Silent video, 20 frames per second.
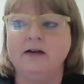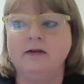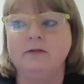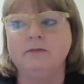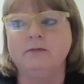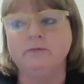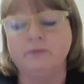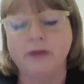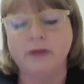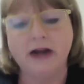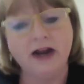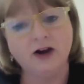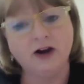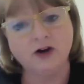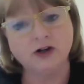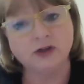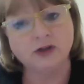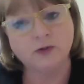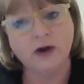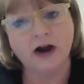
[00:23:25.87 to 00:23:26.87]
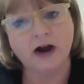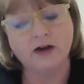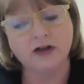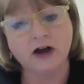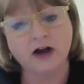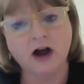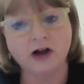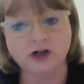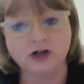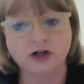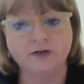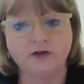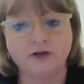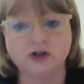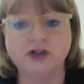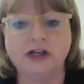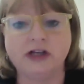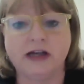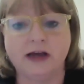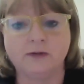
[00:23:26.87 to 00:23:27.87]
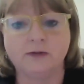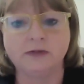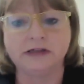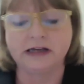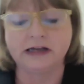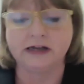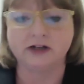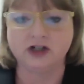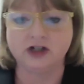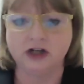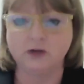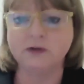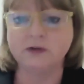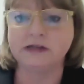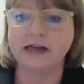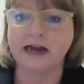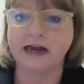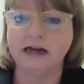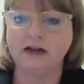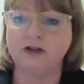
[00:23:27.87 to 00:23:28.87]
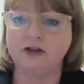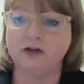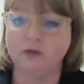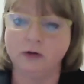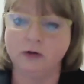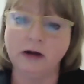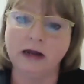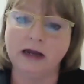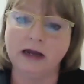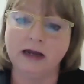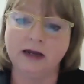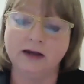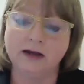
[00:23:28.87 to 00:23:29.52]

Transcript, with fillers: But here's where the controversy comes in. She was 83.